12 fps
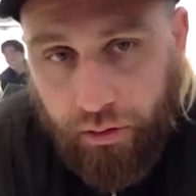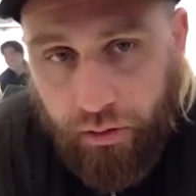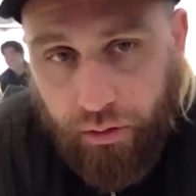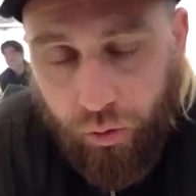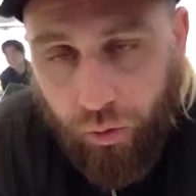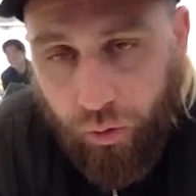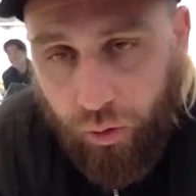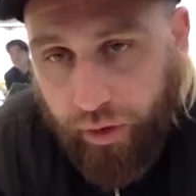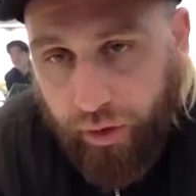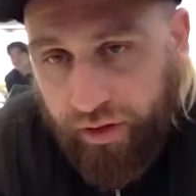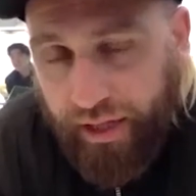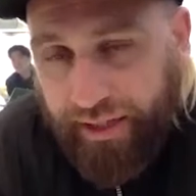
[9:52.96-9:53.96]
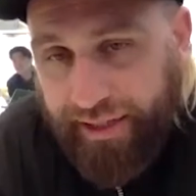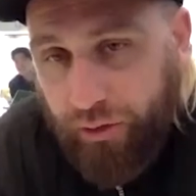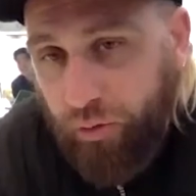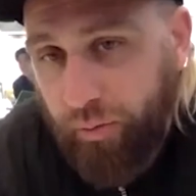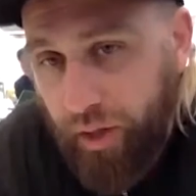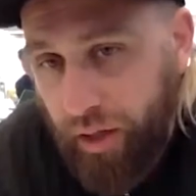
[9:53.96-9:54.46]
or whether that
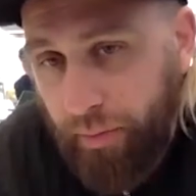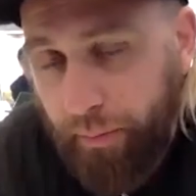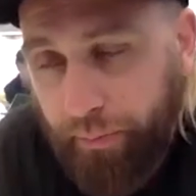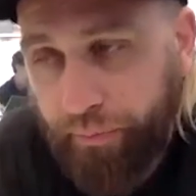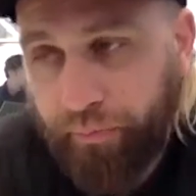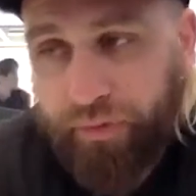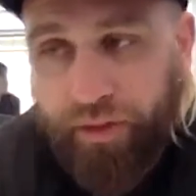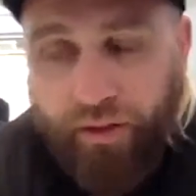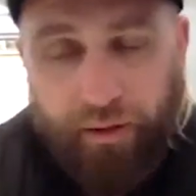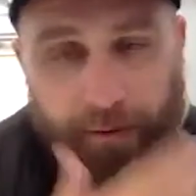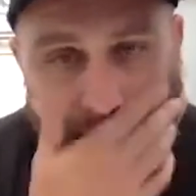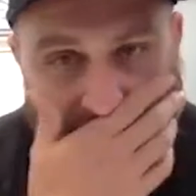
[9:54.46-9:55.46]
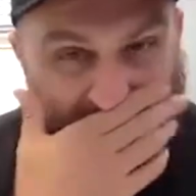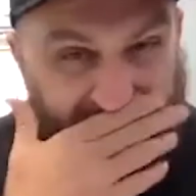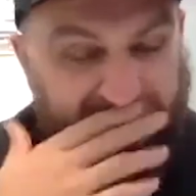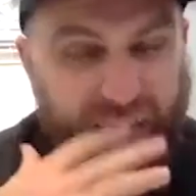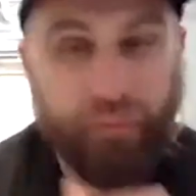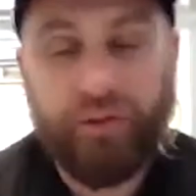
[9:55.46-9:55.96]
single mom,
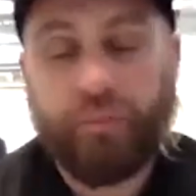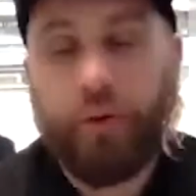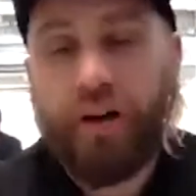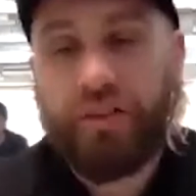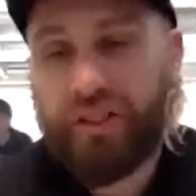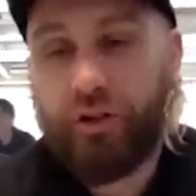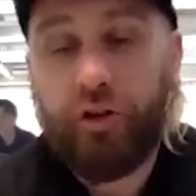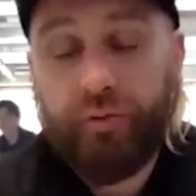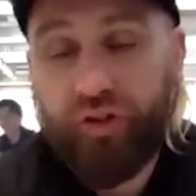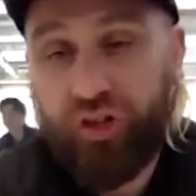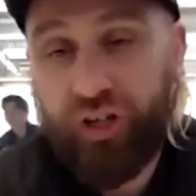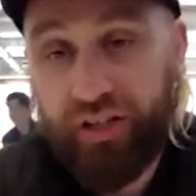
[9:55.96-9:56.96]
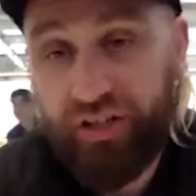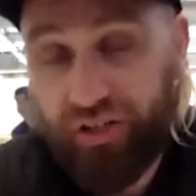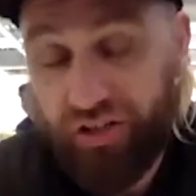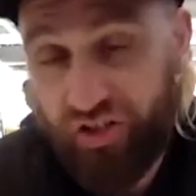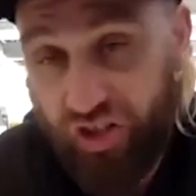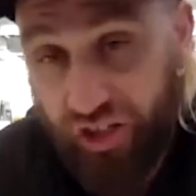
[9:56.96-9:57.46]
is able to buy the sewing machine so
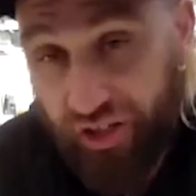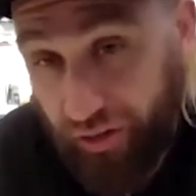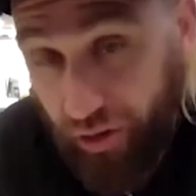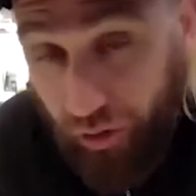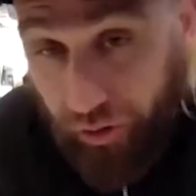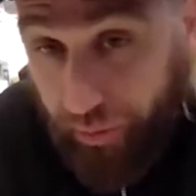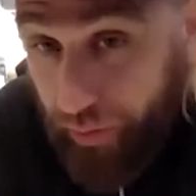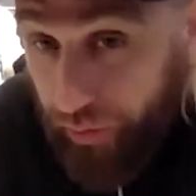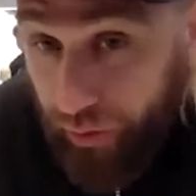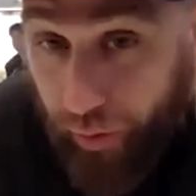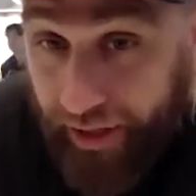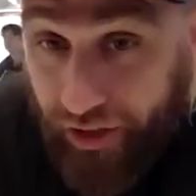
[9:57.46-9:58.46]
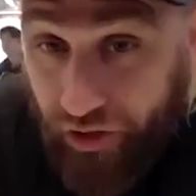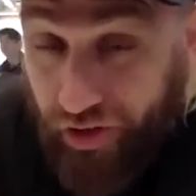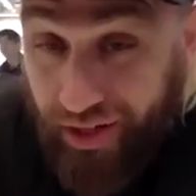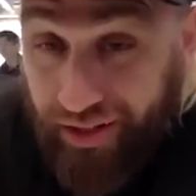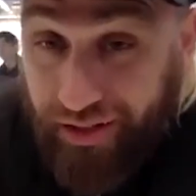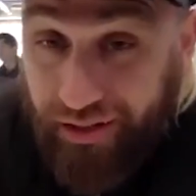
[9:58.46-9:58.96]
that she can go and build a wedding
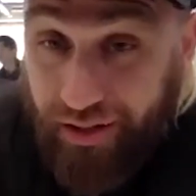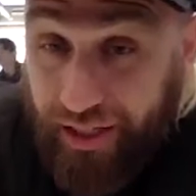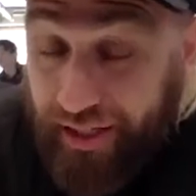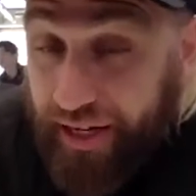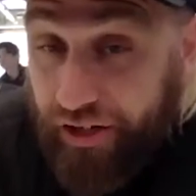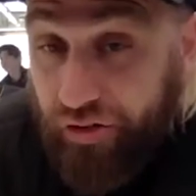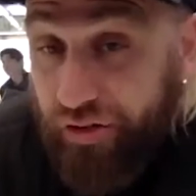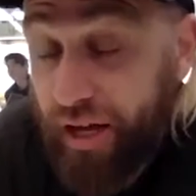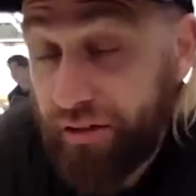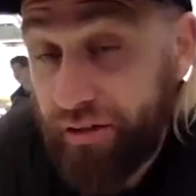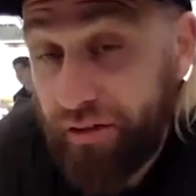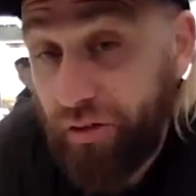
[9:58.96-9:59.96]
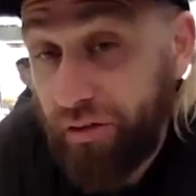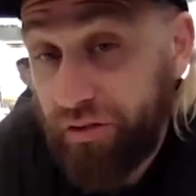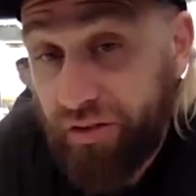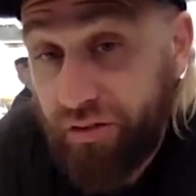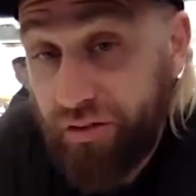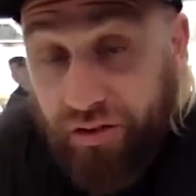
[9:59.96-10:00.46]
dress to get that extra $1,000
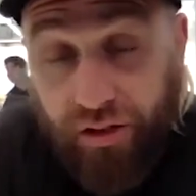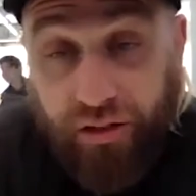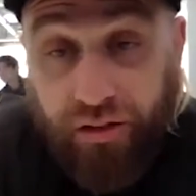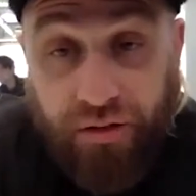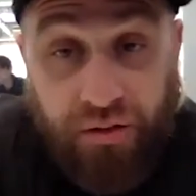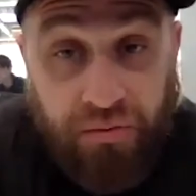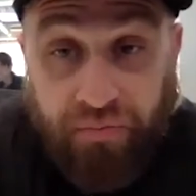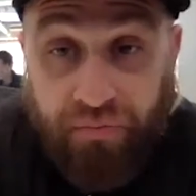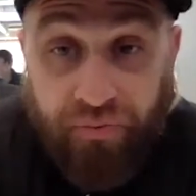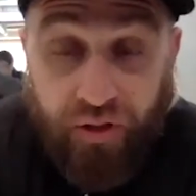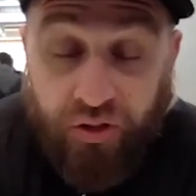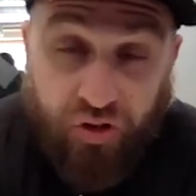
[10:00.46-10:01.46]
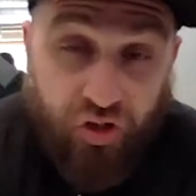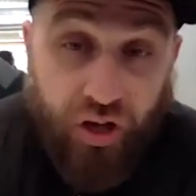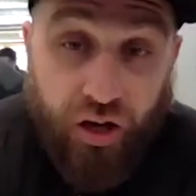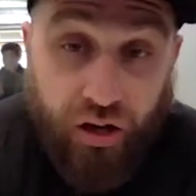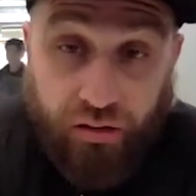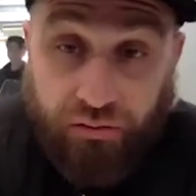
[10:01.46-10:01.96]
so that her
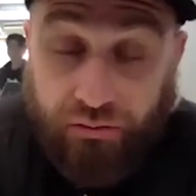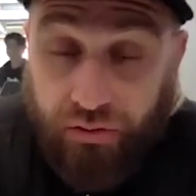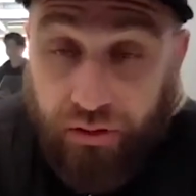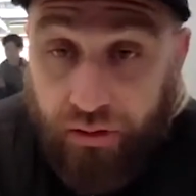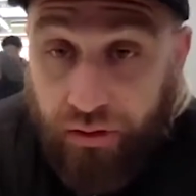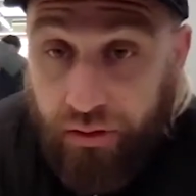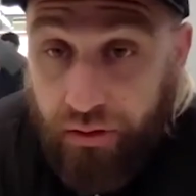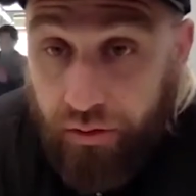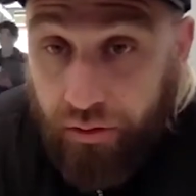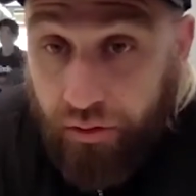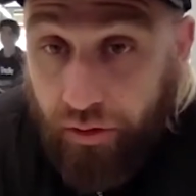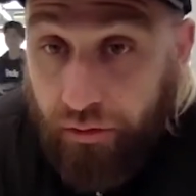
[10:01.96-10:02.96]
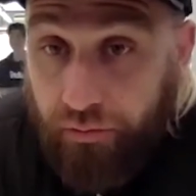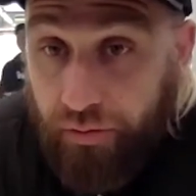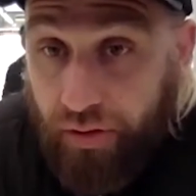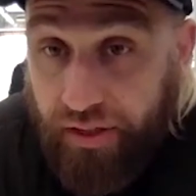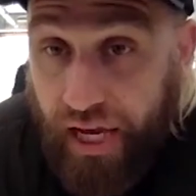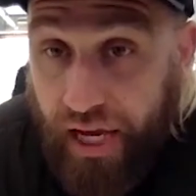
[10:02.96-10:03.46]
child,
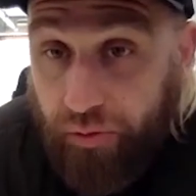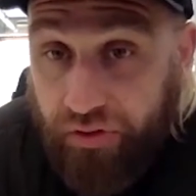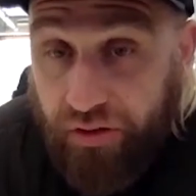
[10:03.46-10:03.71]
is able to